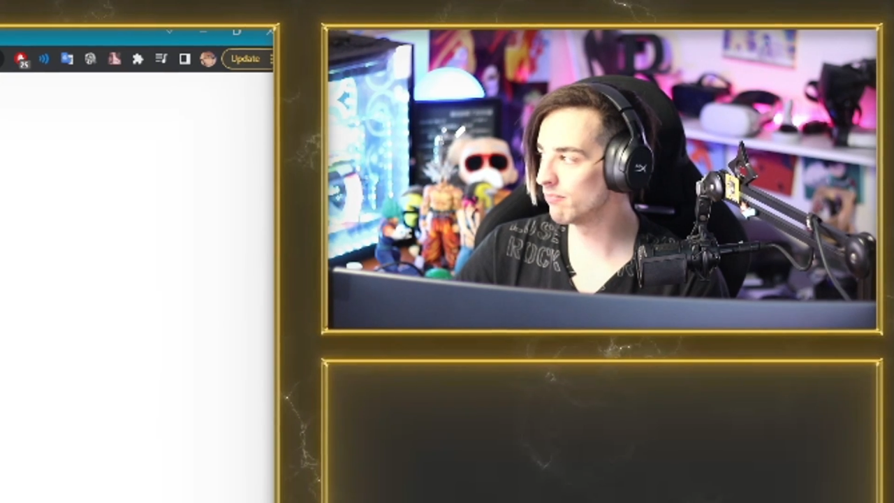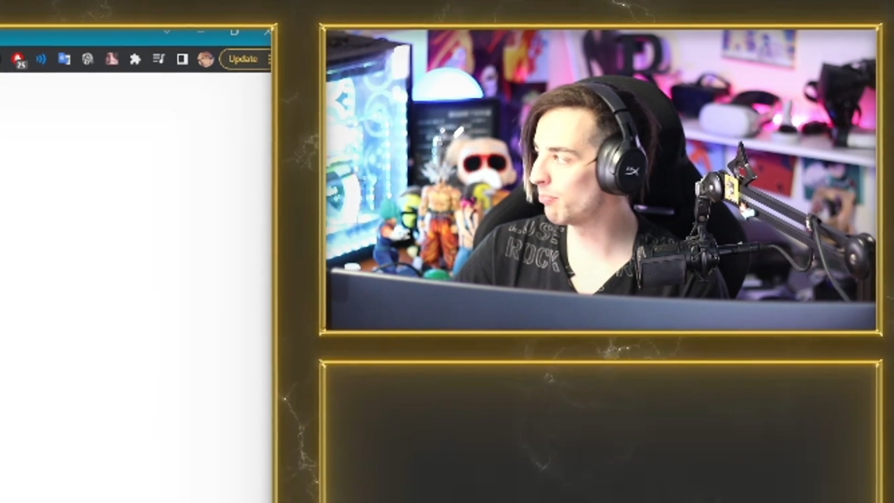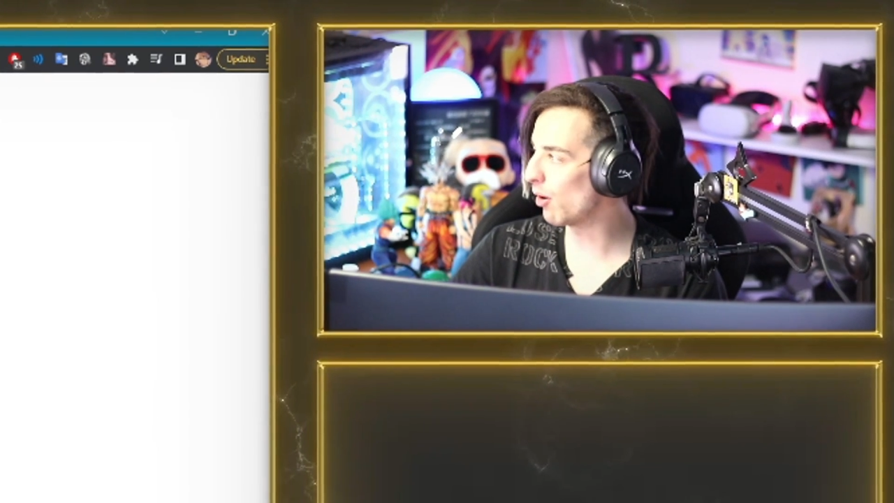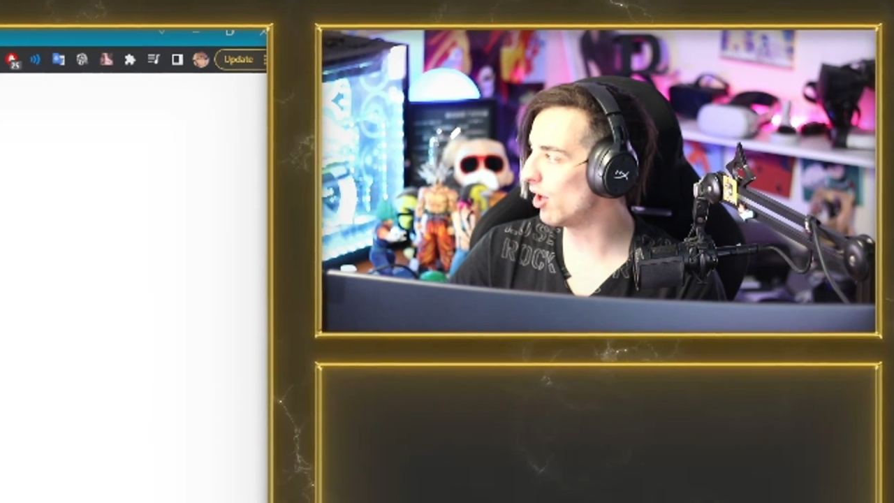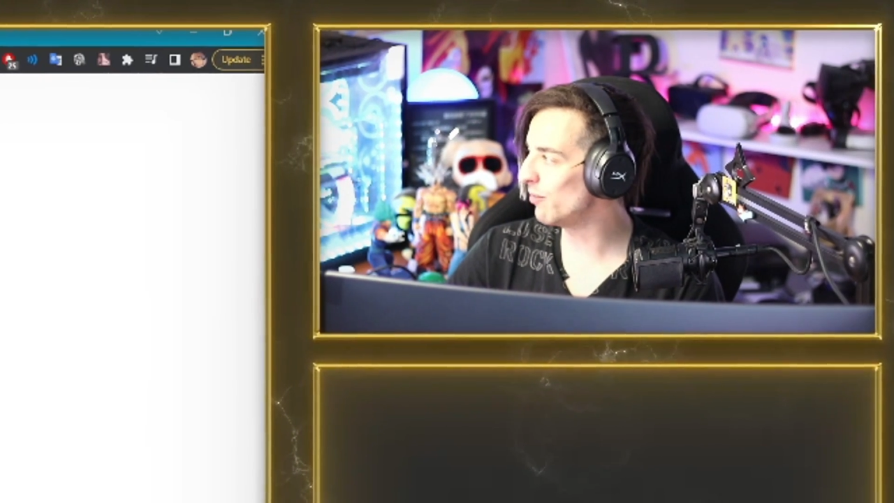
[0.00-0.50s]

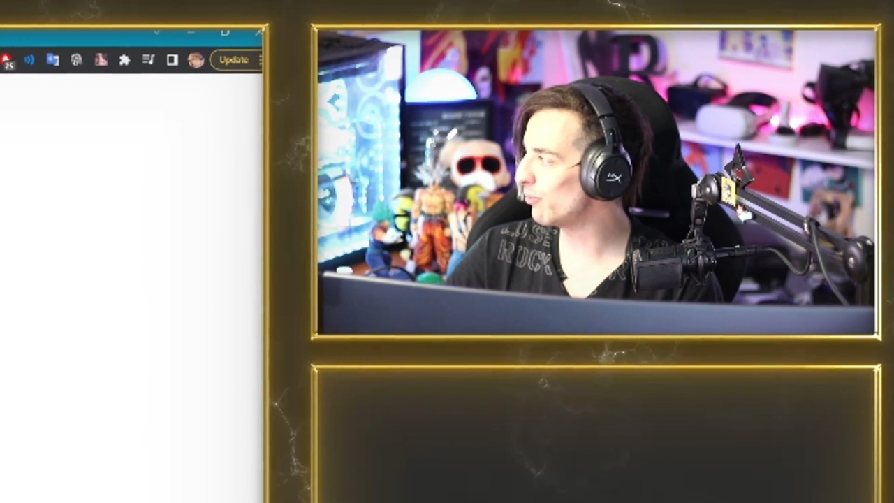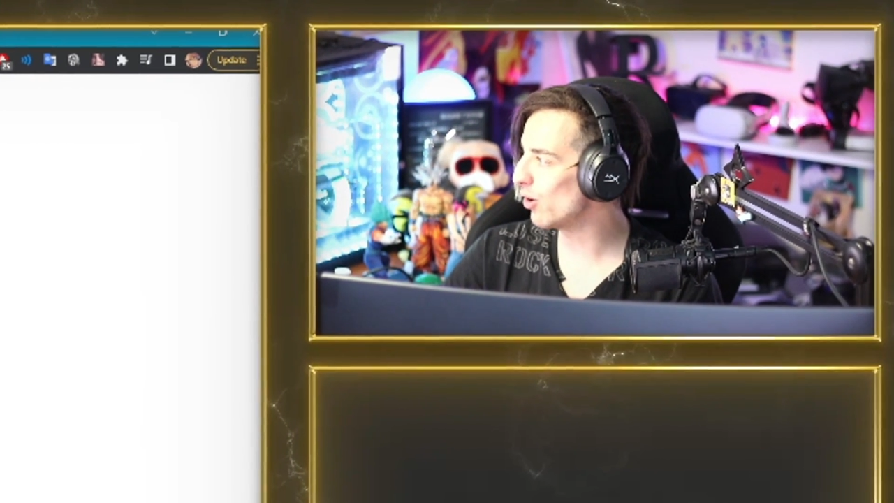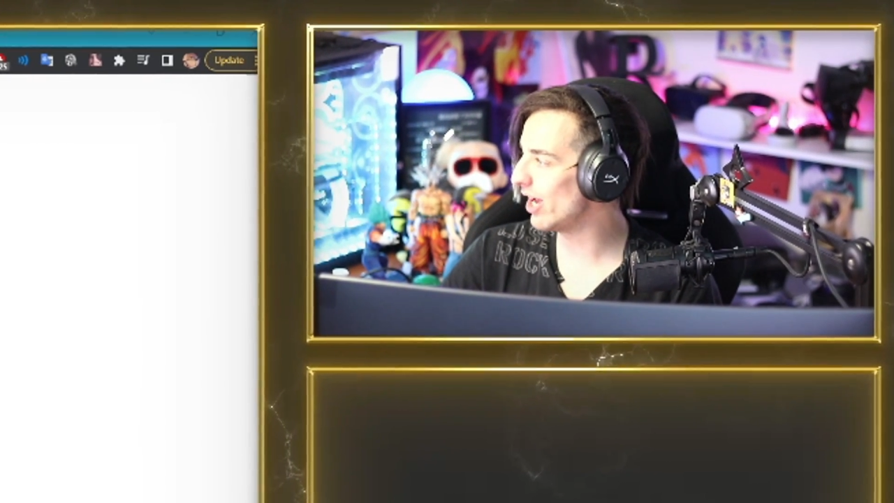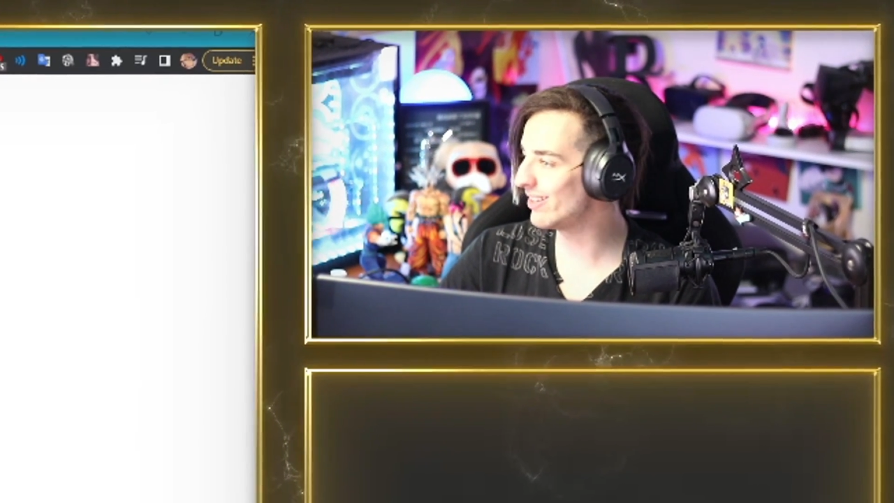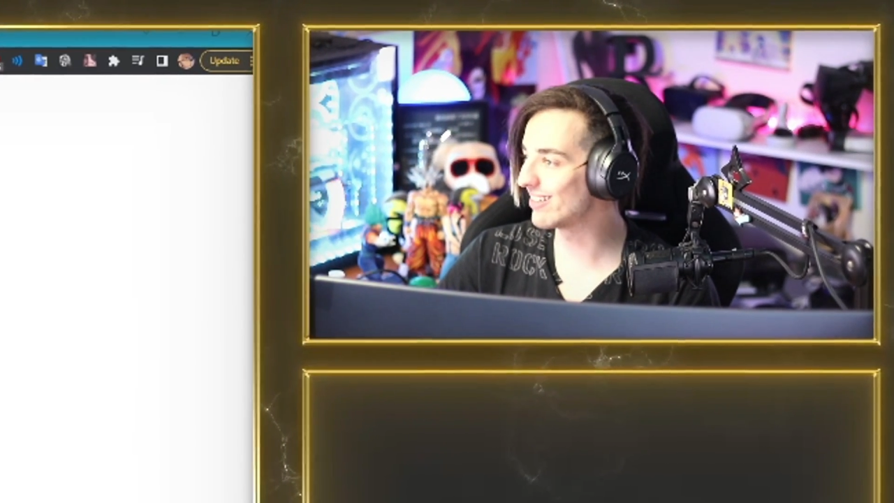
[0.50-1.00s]
Blonde blue
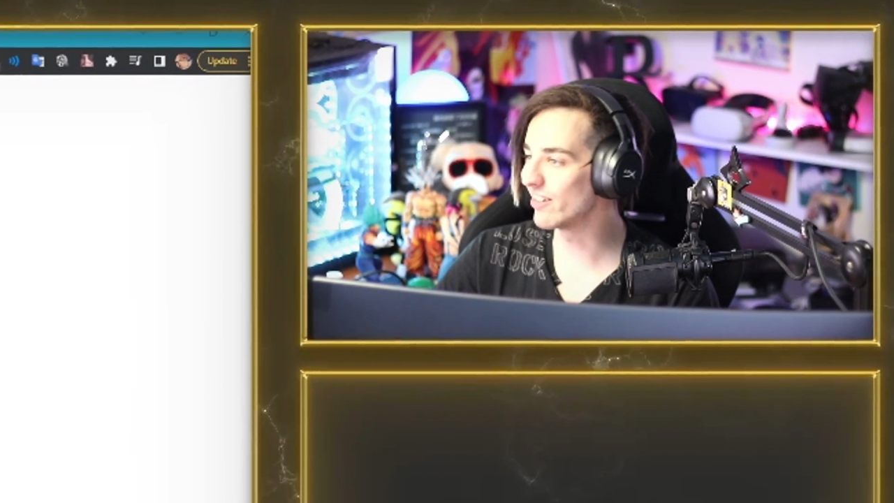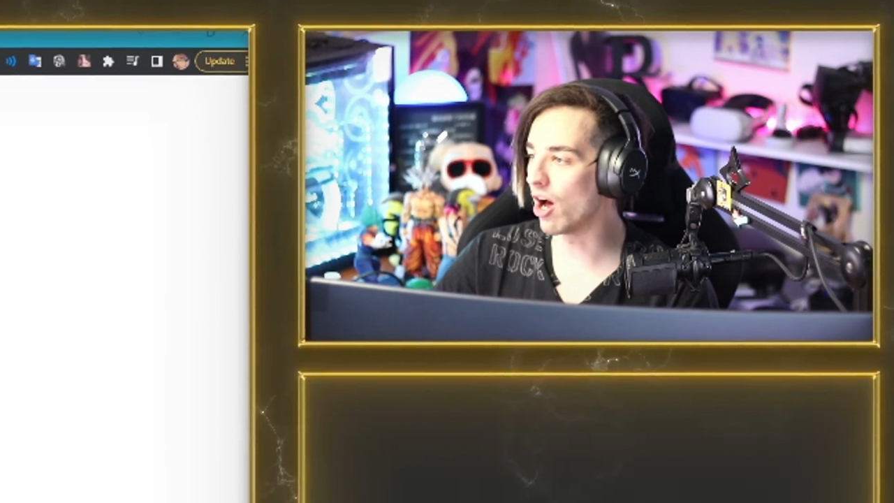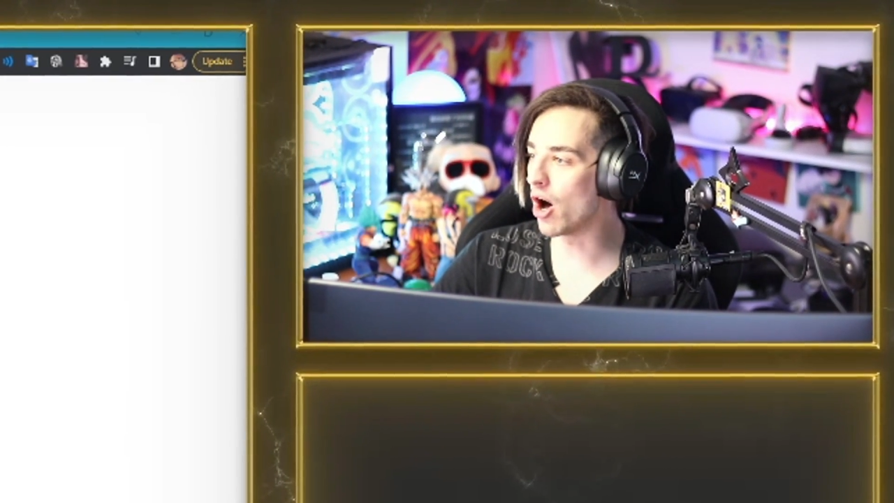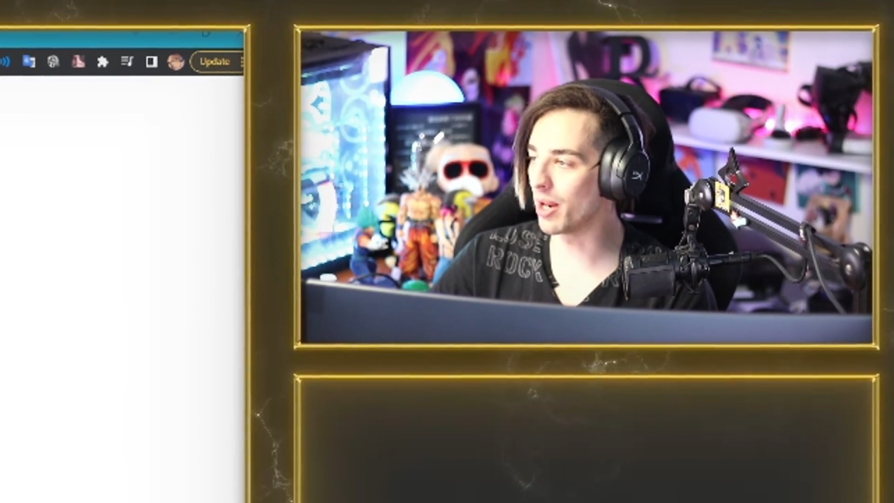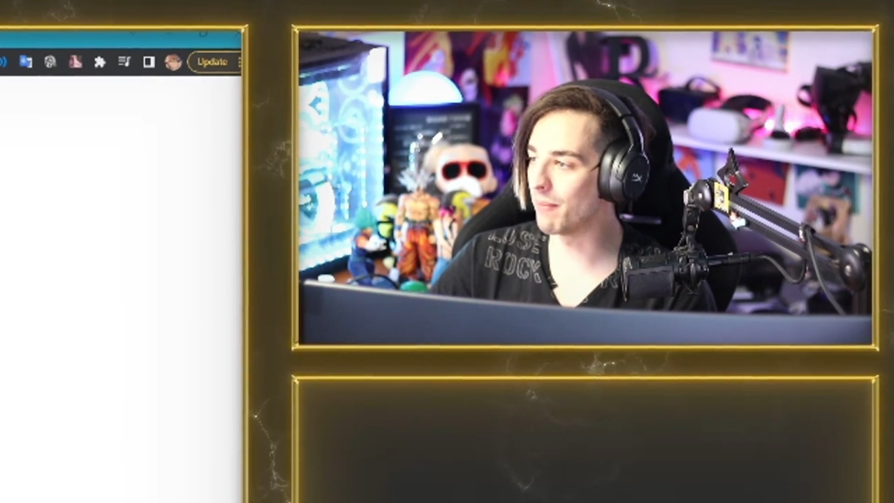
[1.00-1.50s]
eyes is an
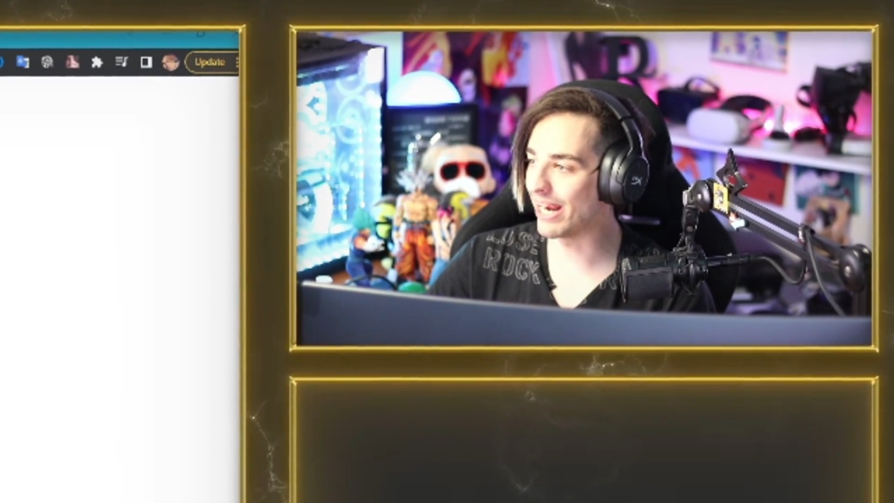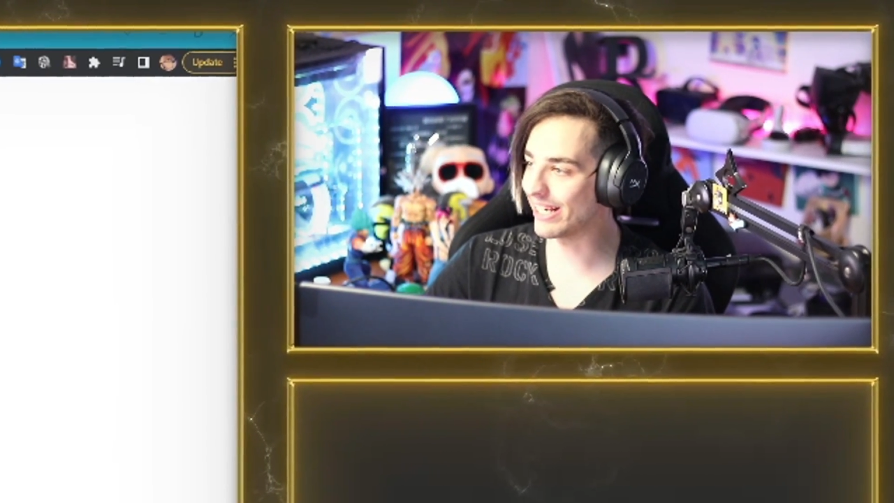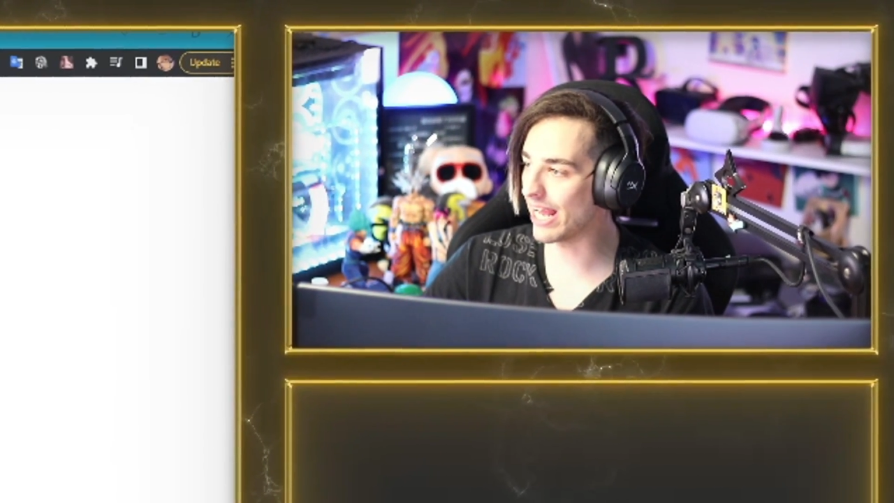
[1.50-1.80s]
automatic